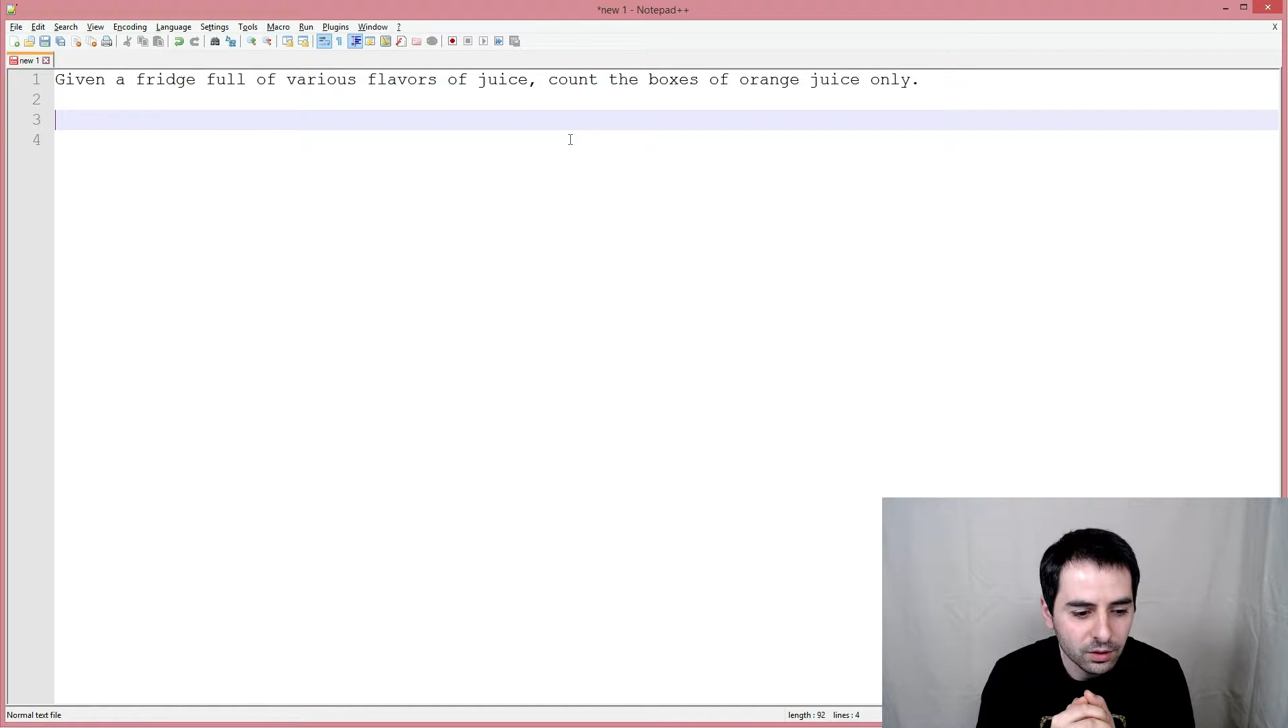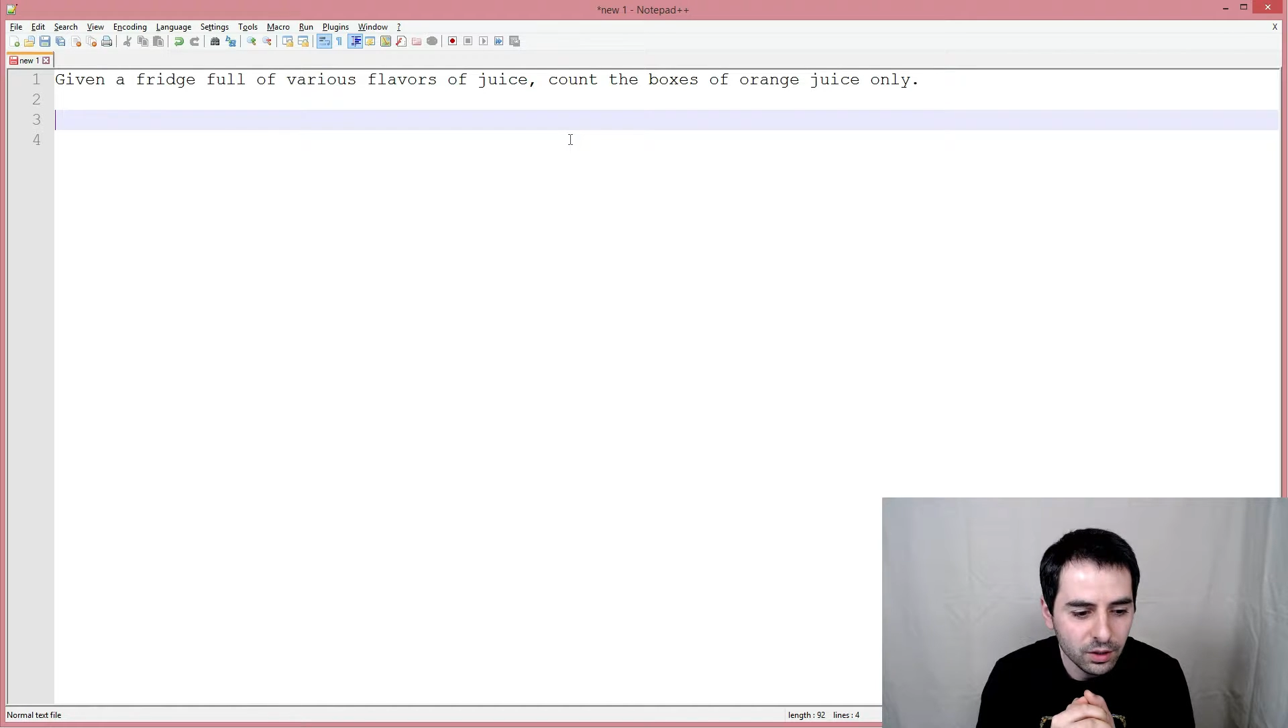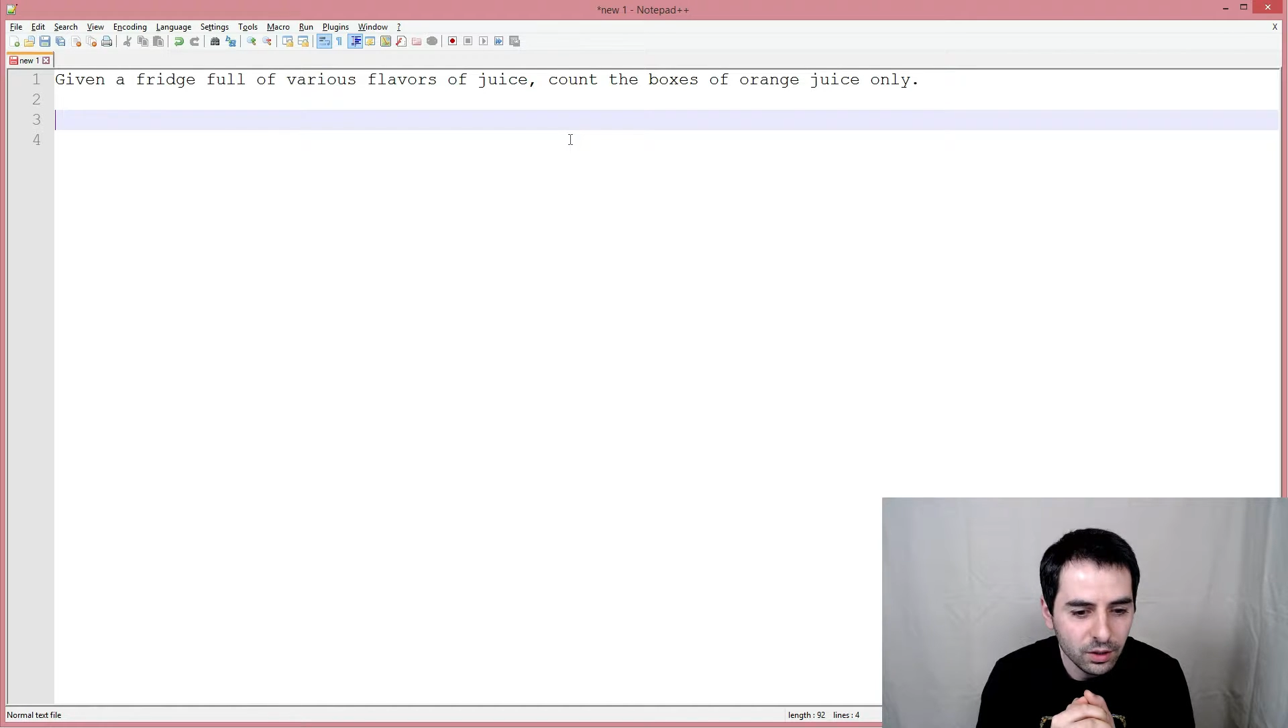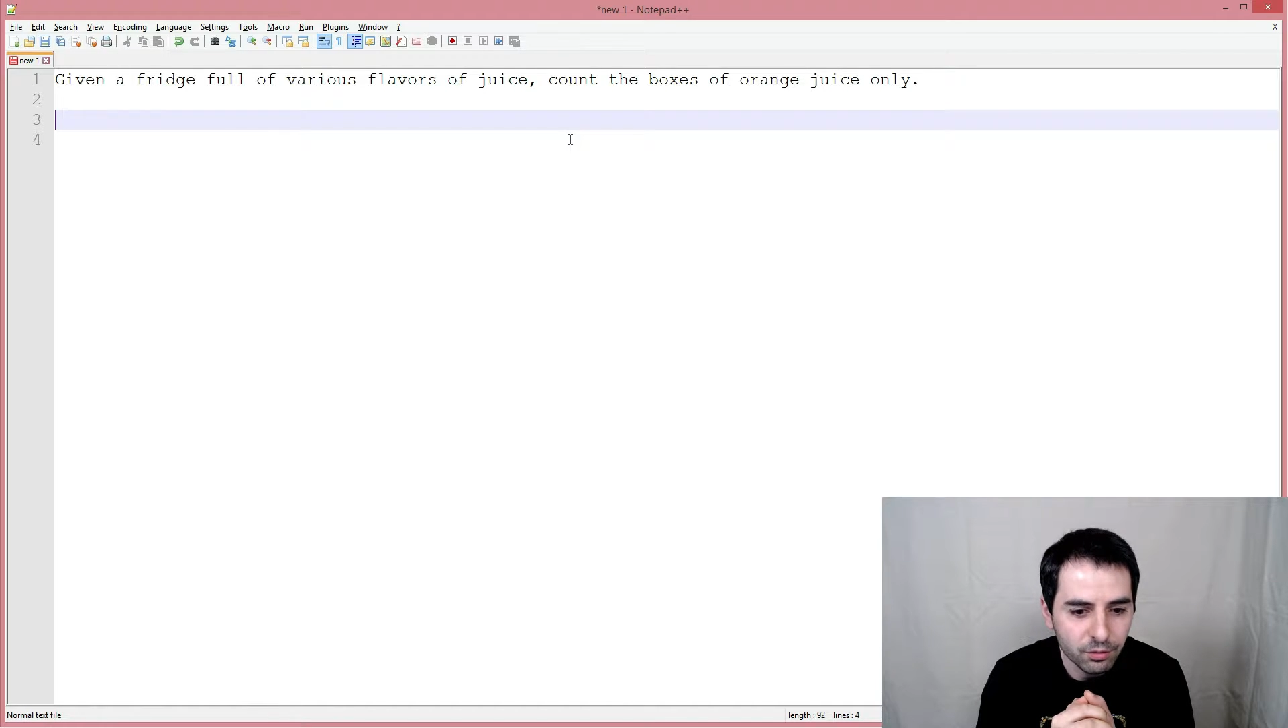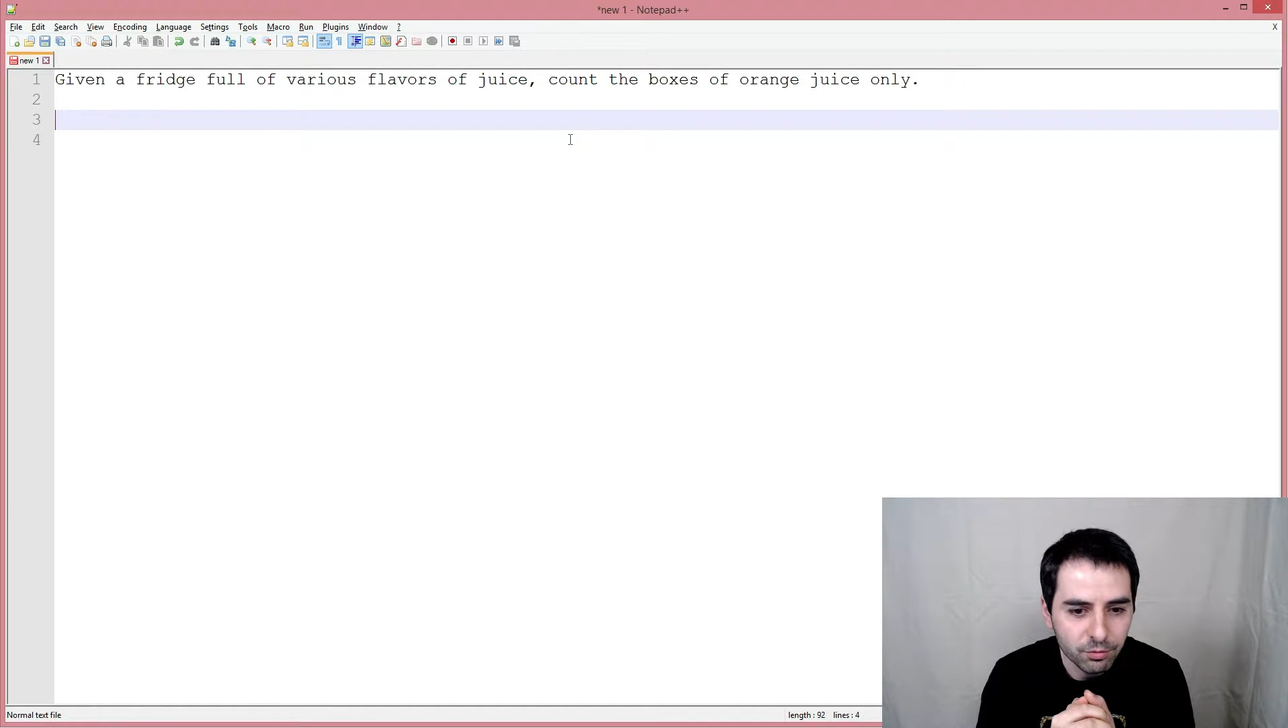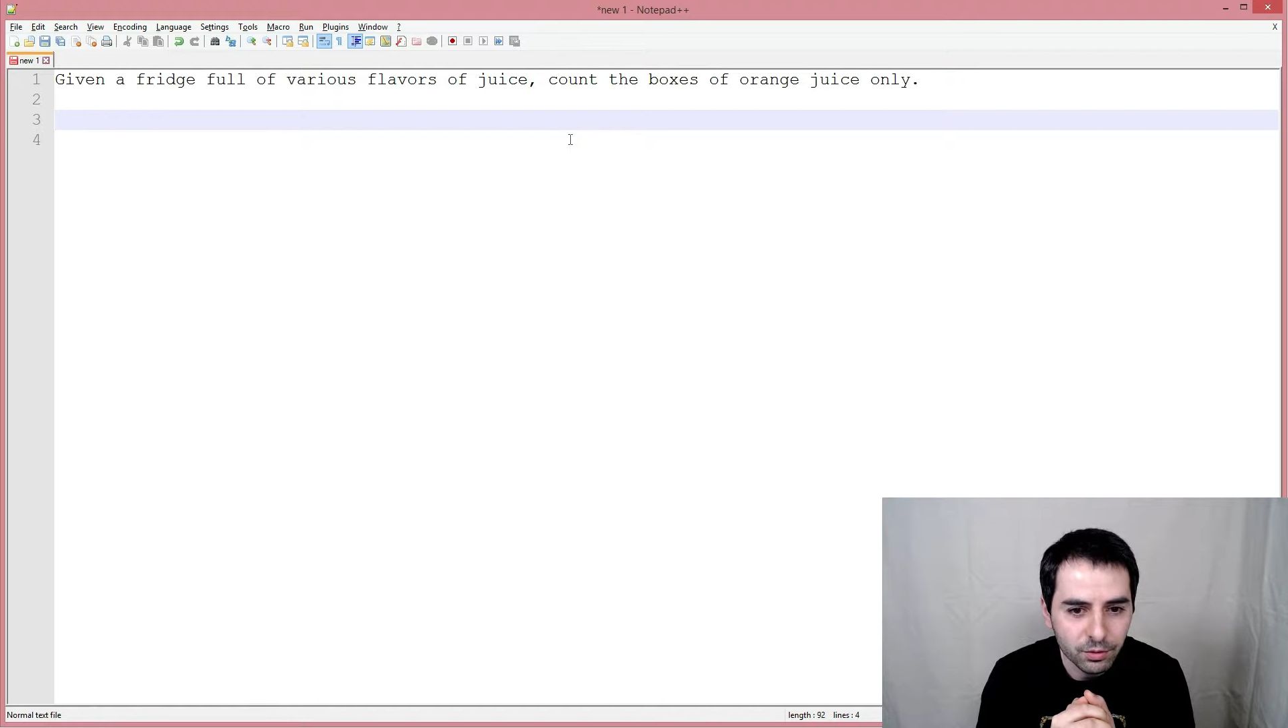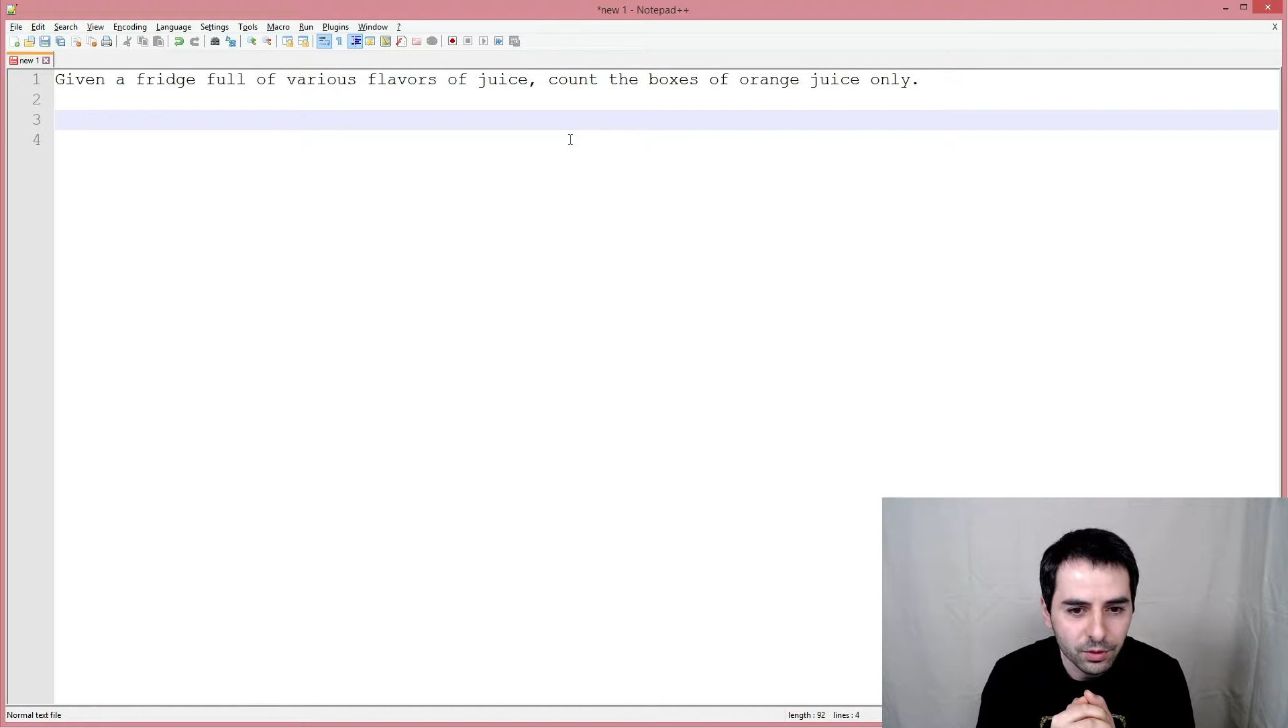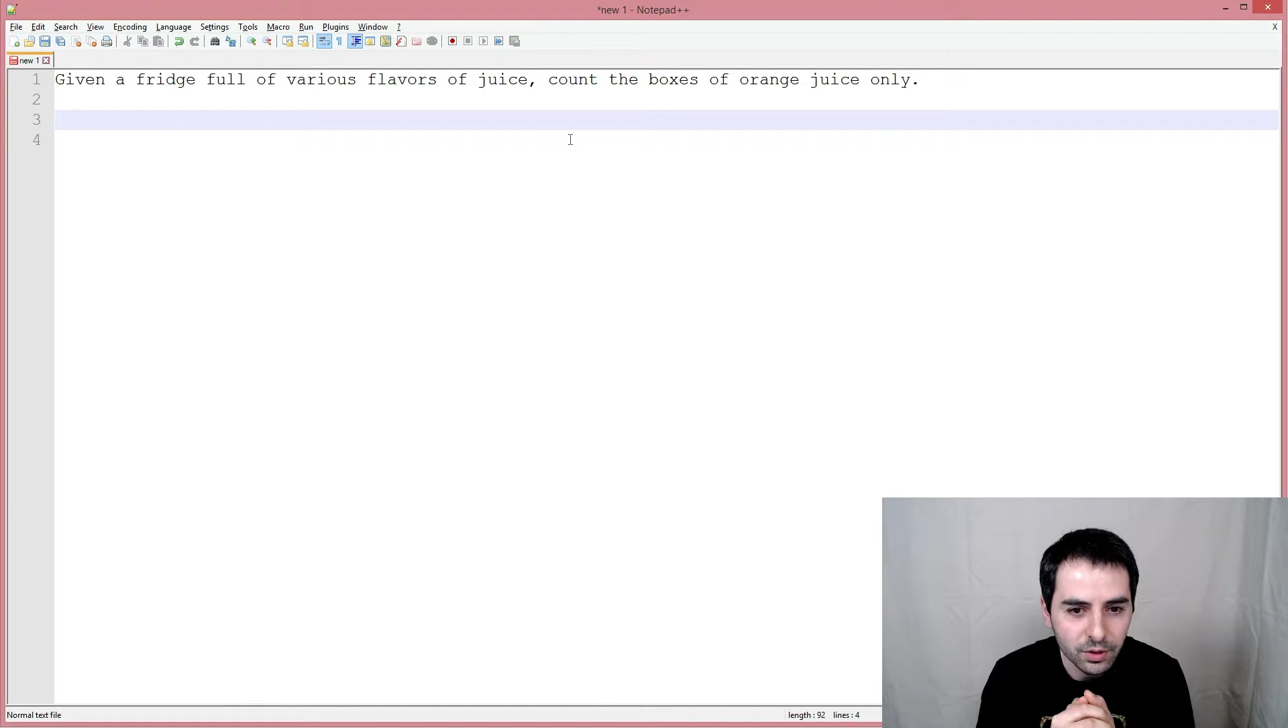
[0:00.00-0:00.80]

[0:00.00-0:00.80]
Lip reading: if